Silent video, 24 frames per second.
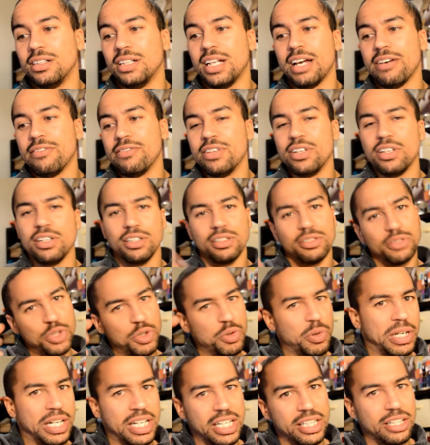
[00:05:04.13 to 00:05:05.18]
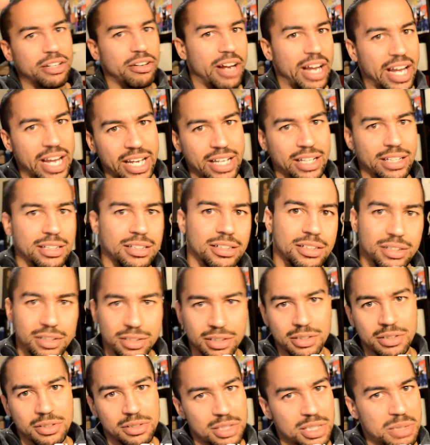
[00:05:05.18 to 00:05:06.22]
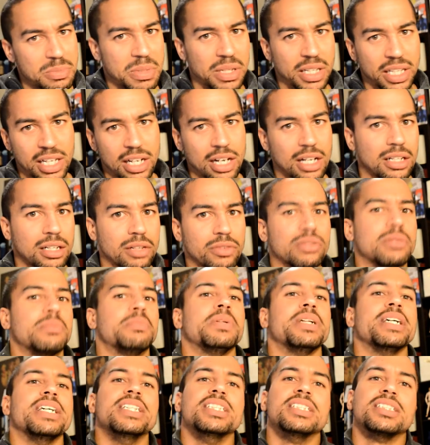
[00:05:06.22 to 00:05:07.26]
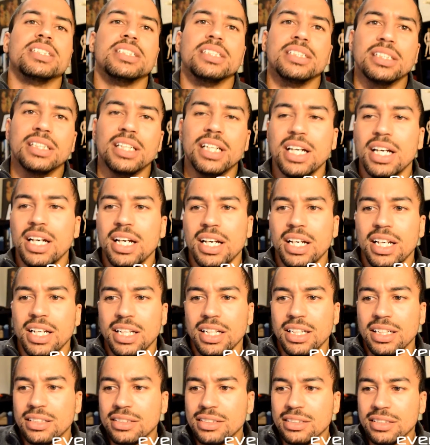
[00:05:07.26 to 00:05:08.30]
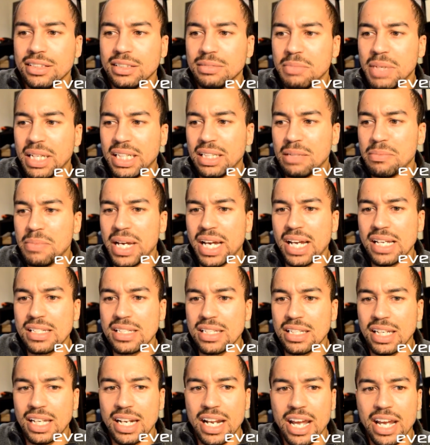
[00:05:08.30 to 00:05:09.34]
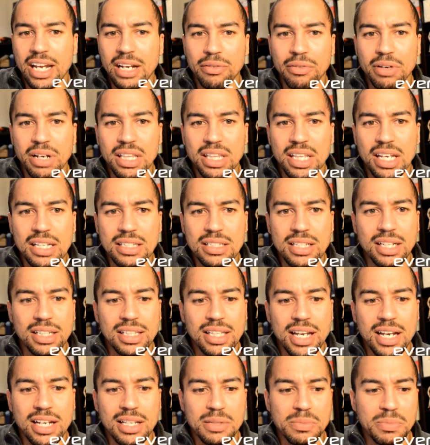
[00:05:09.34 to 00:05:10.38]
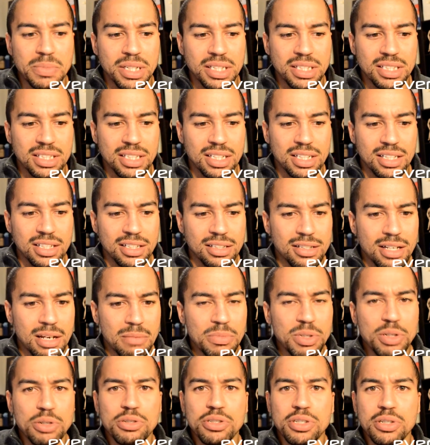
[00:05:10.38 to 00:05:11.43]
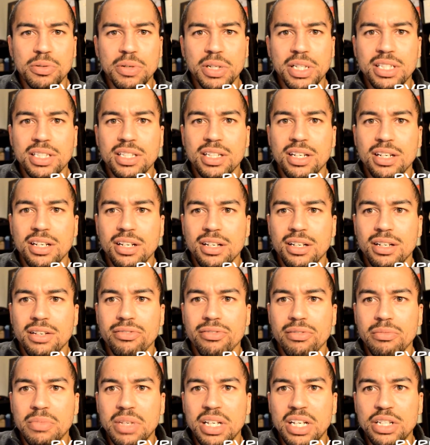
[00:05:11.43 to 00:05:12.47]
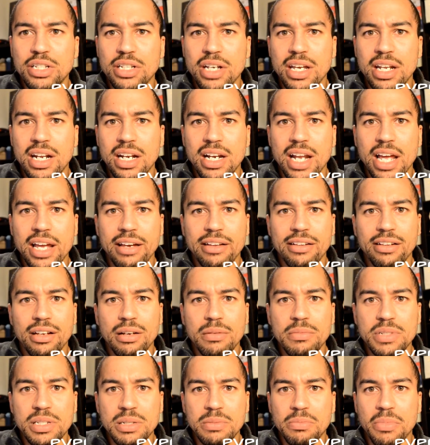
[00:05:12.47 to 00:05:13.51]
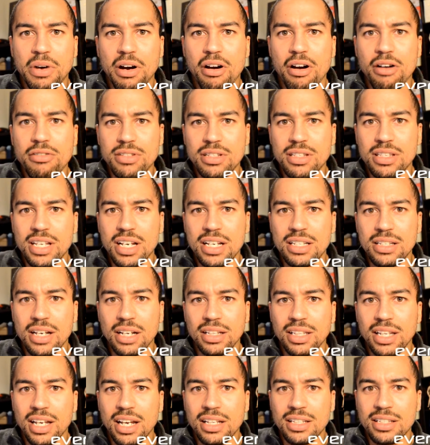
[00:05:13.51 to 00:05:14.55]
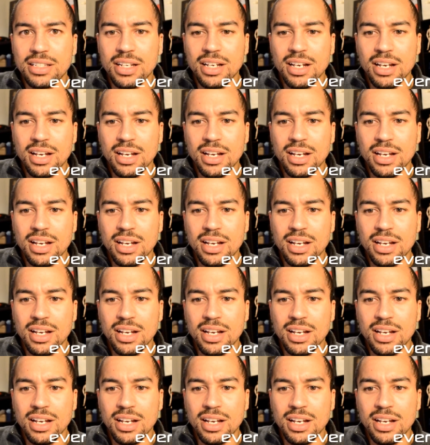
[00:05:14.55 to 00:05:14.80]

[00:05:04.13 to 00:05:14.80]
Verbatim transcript: have their drink in their hand, spilling it all over the place, and and, and make demands and get angry and things like that. But uh, I'm used to it from DJing in nightclubs and bars and things like that.